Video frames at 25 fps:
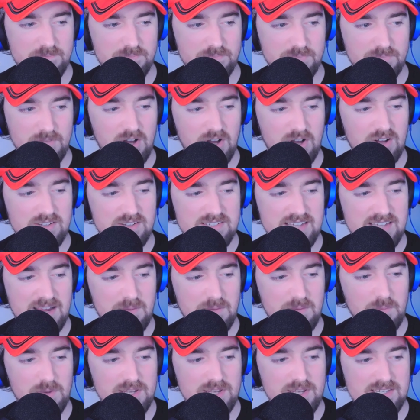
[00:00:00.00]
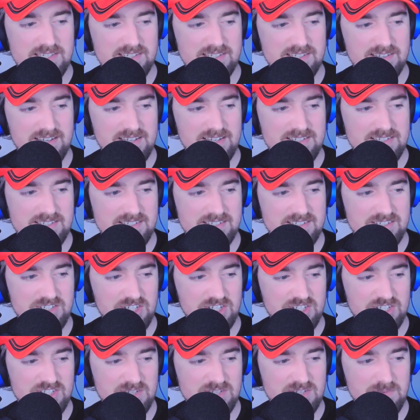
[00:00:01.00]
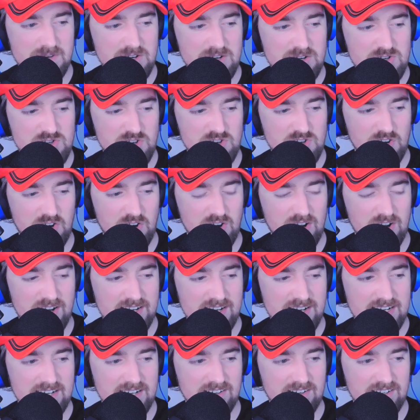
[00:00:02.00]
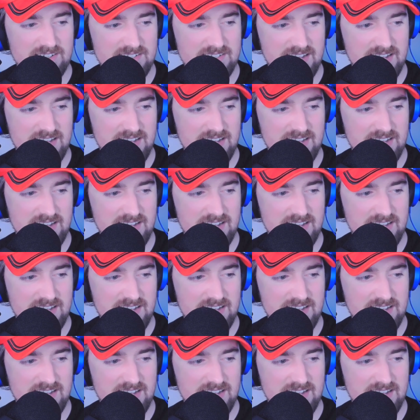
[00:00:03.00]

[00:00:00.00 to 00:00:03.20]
all-time wins list just to be sure on here because I